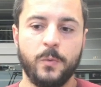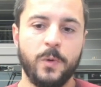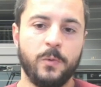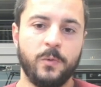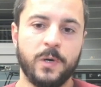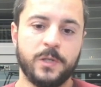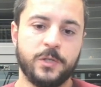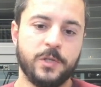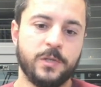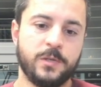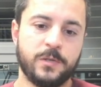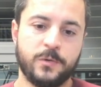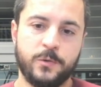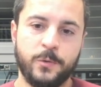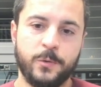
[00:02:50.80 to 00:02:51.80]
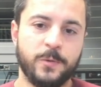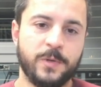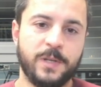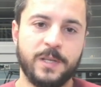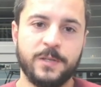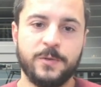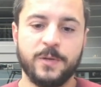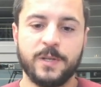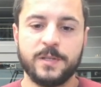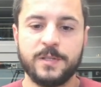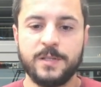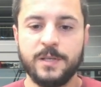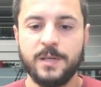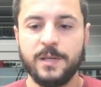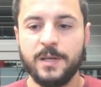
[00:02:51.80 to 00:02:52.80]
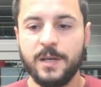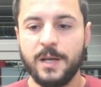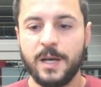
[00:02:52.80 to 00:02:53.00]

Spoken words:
we'll launch it soon. As you can see,